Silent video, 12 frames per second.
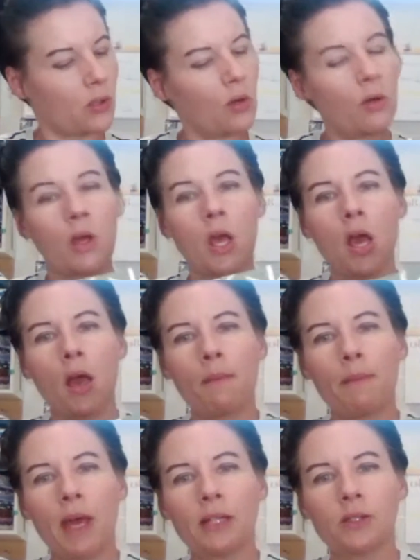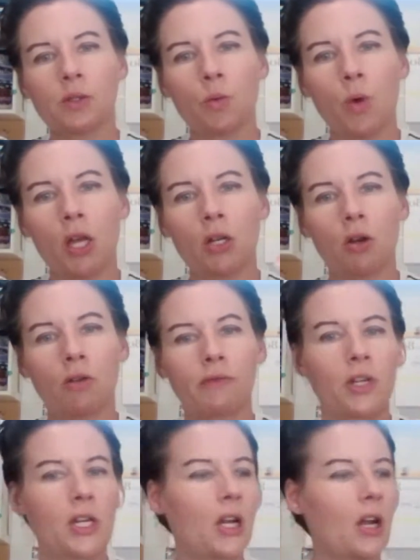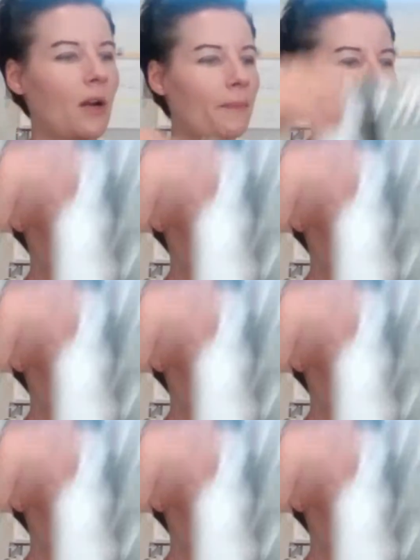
little pencil one over here.